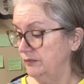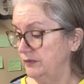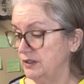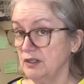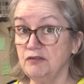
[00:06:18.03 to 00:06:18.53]

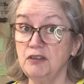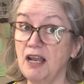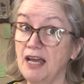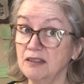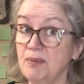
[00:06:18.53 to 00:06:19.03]
So if you
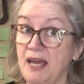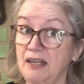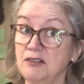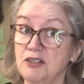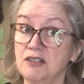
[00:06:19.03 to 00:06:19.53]
like the
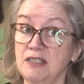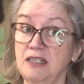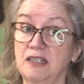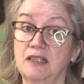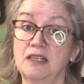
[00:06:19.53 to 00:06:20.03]
patterns you're seeing
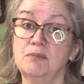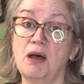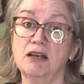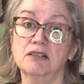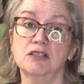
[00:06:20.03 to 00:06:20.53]
in these
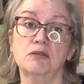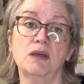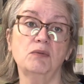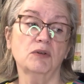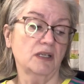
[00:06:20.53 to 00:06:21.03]
boxes, you may
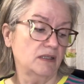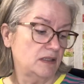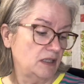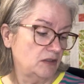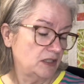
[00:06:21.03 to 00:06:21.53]
want to
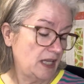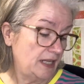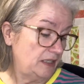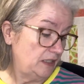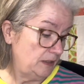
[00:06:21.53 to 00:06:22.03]
consider
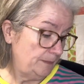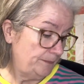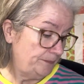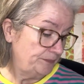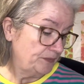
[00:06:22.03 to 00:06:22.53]
signing up.
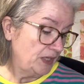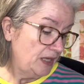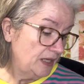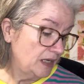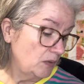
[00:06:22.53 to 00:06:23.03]

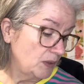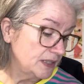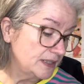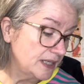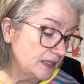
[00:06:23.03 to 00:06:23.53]
Now, what I
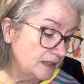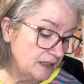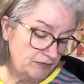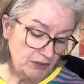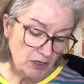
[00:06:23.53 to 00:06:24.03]
said,
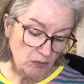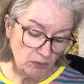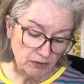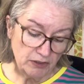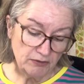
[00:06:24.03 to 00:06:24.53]
if you don't
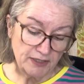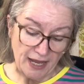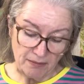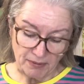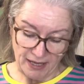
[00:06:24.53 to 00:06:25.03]
want to use
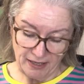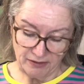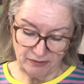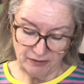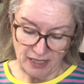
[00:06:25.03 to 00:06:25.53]
that
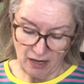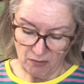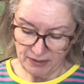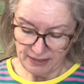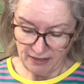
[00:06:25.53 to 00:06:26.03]
pattern, they
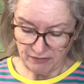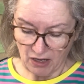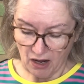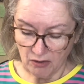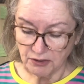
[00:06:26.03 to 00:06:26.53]
always have an
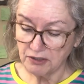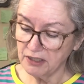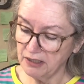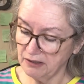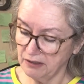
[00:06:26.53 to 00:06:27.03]

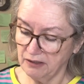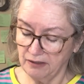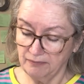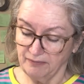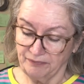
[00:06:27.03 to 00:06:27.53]
alternate.
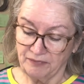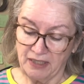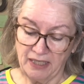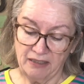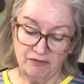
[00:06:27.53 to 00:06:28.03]

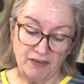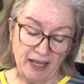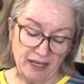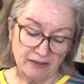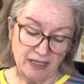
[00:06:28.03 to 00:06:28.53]
And in
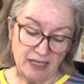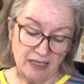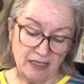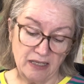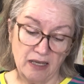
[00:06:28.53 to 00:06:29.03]
fact,
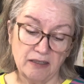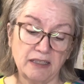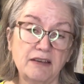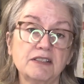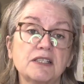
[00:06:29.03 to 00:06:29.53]
they
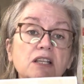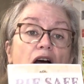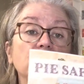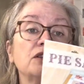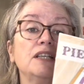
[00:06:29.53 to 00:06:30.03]
gave us an
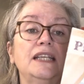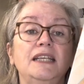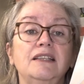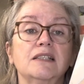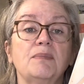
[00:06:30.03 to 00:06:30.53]
alternate in
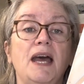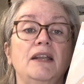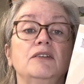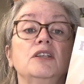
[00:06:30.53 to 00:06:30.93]
this pattern.